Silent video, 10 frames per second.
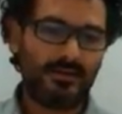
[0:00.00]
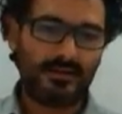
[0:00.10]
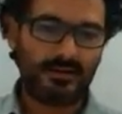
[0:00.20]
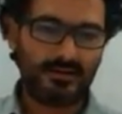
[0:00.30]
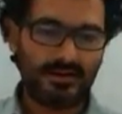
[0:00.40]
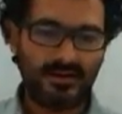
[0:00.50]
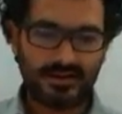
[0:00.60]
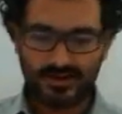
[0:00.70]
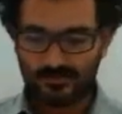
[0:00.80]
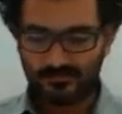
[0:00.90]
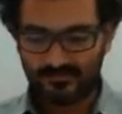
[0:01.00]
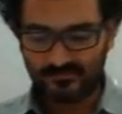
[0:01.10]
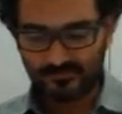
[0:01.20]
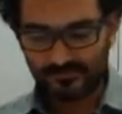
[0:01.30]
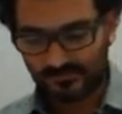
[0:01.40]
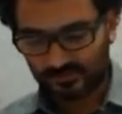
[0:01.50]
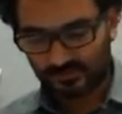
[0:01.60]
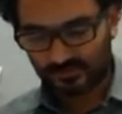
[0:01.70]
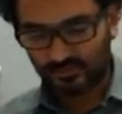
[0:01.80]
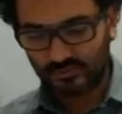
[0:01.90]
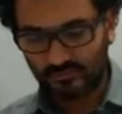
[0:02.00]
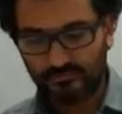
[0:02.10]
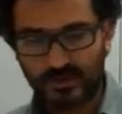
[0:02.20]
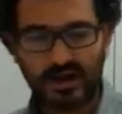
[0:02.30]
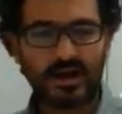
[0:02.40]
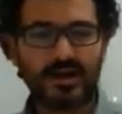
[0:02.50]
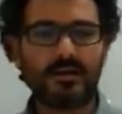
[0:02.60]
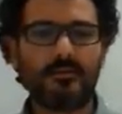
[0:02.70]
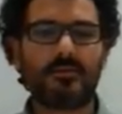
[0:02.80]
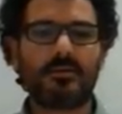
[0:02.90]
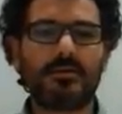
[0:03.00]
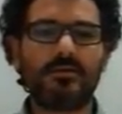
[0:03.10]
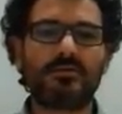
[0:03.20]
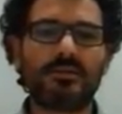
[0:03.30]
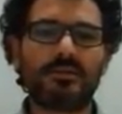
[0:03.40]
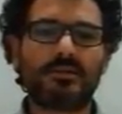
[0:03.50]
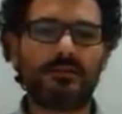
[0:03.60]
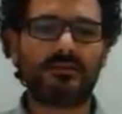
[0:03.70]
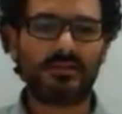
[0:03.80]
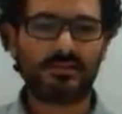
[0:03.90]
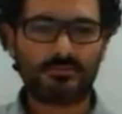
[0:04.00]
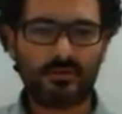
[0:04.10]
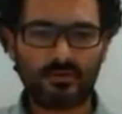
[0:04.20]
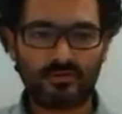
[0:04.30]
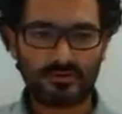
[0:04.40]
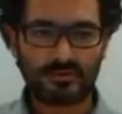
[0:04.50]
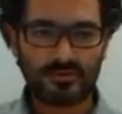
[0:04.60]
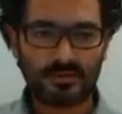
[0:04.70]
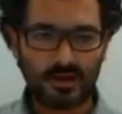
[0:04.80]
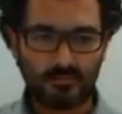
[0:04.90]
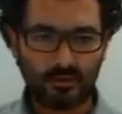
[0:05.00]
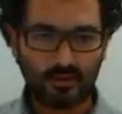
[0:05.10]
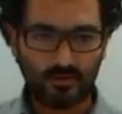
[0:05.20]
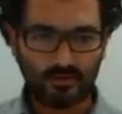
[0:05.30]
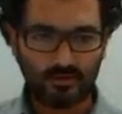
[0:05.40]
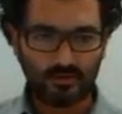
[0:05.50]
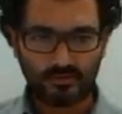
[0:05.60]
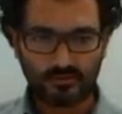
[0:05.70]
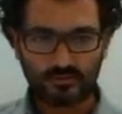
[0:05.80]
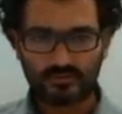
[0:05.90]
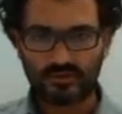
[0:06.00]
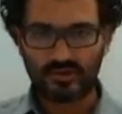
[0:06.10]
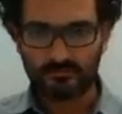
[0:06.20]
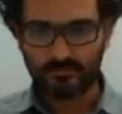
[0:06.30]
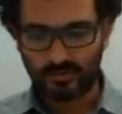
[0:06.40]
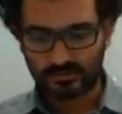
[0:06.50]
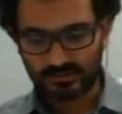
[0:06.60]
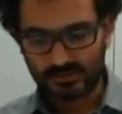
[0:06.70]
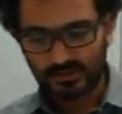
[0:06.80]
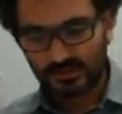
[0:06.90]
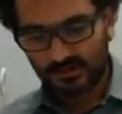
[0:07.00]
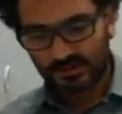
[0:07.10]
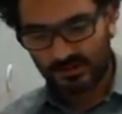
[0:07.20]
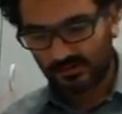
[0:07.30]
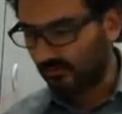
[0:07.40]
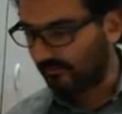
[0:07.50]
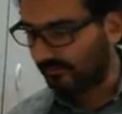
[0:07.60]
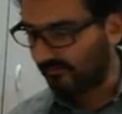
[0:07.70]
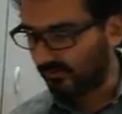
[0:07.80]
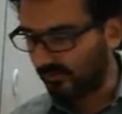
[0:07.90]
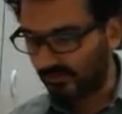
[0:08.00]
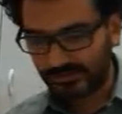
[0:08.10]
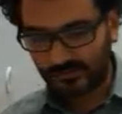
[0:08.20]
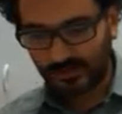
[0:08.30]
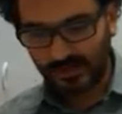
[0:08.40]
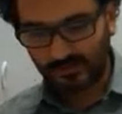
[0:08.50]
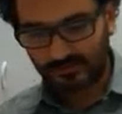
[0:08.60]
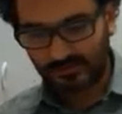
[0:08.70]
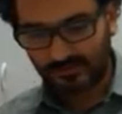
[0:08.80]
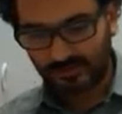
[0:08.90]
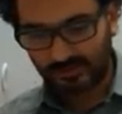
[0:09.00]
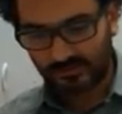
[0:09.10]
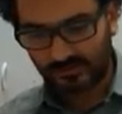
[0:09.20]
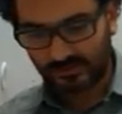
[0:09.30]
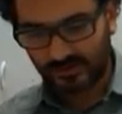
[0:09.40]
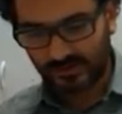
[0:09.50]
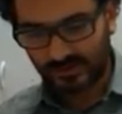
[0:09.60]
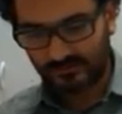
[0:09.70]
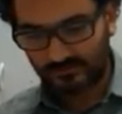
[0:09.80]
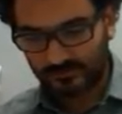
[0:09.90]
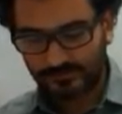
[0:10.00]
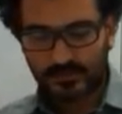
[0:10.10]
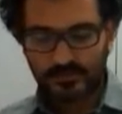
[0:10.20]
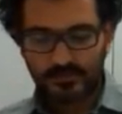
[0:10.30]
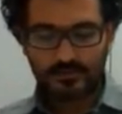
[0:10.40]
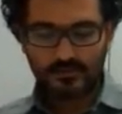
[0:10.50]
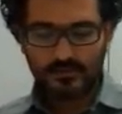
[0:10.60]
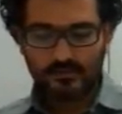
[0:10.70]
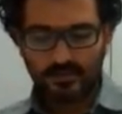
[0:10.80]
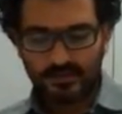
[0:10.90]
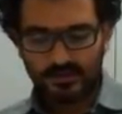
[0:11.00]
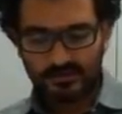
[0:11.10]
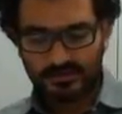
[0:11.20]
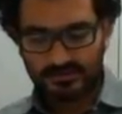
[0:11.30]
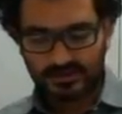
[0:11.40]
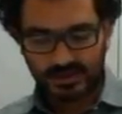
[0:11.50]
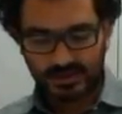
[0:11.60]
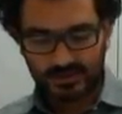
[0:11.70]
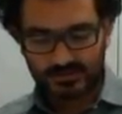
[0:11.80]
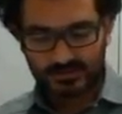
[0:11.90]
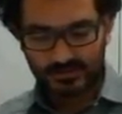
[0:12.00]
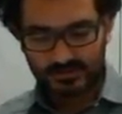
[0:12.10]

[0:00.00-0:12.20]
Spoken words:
their income to buy goods and services produced abroad, so to import, equal for an amount equal to 5. But in this case,